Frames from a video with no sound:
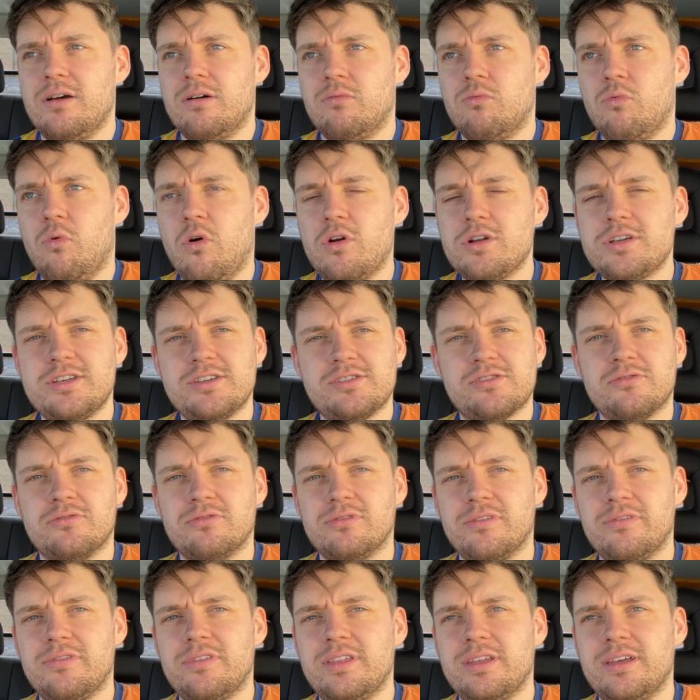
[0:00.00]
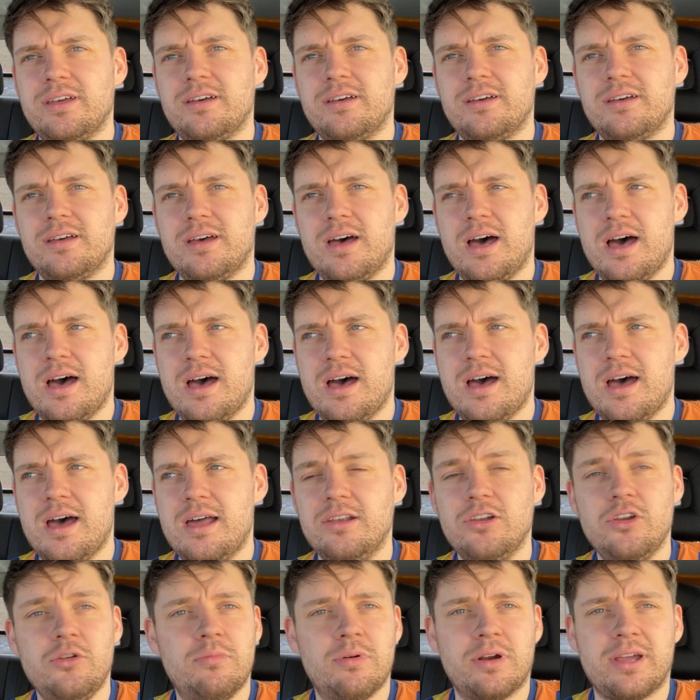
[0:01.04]
washes all of the
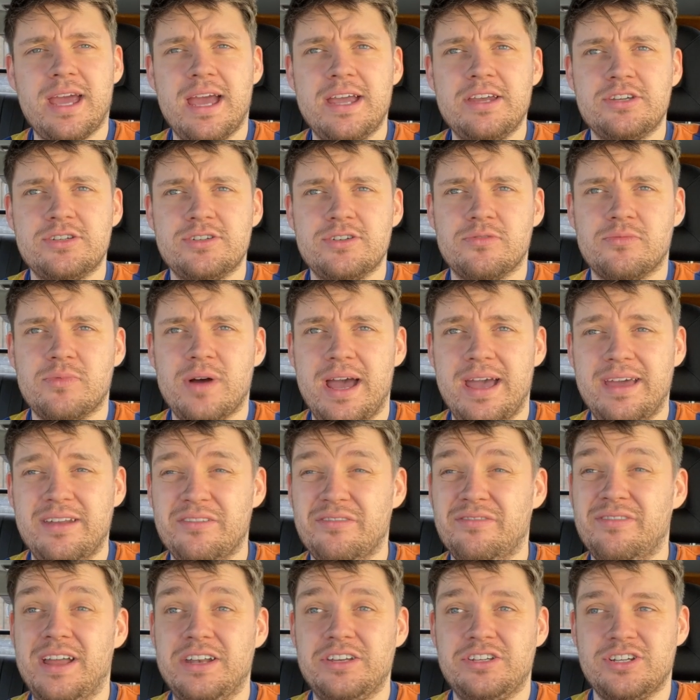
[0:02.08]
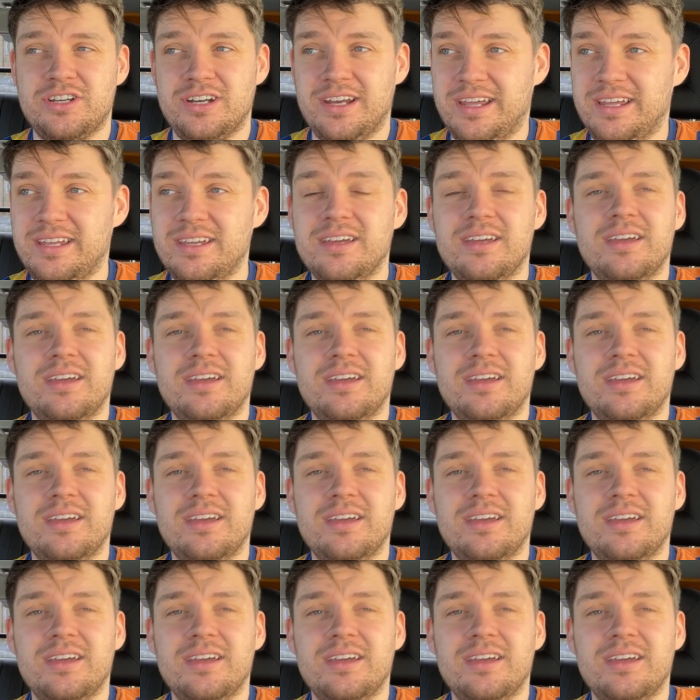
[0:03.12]
lubrication away, and eventually